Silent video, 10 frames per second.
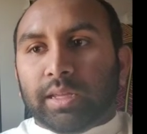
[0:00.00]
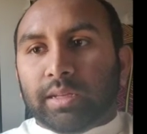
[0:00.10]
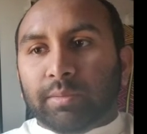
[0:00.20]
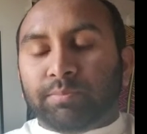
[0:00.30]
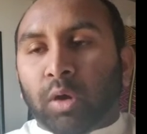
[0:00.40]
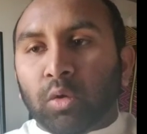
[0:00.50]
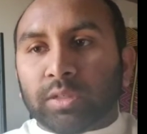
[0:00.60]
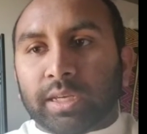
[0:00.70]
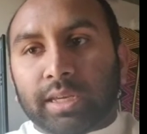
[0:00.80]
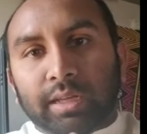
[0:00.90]
and
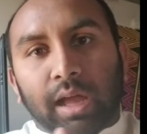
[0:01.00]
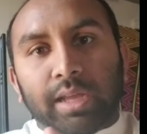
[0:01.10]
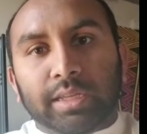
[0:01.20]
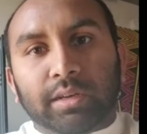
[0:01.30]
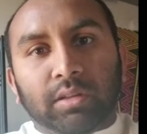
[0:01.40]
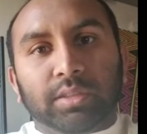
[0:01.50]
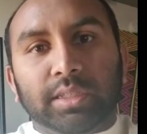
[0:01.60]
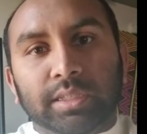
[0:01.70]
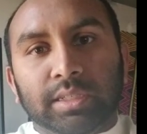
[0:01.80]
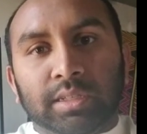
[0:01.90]
imposing
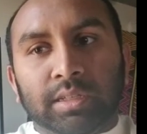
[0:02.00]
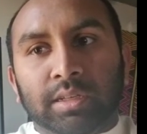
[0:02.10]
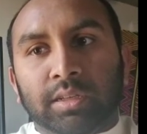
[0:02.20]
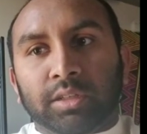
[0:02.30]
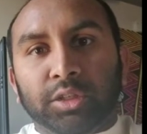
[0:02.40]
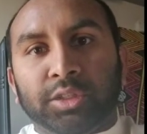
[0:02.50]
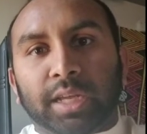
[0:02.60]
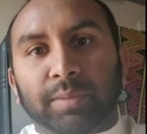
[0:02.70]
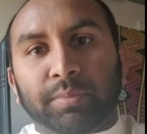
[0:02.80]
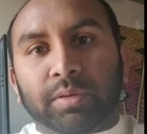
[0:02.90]
ideologies to
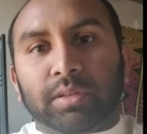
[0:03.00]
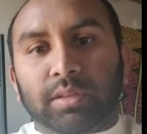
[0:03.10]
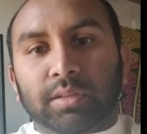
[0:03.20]
shape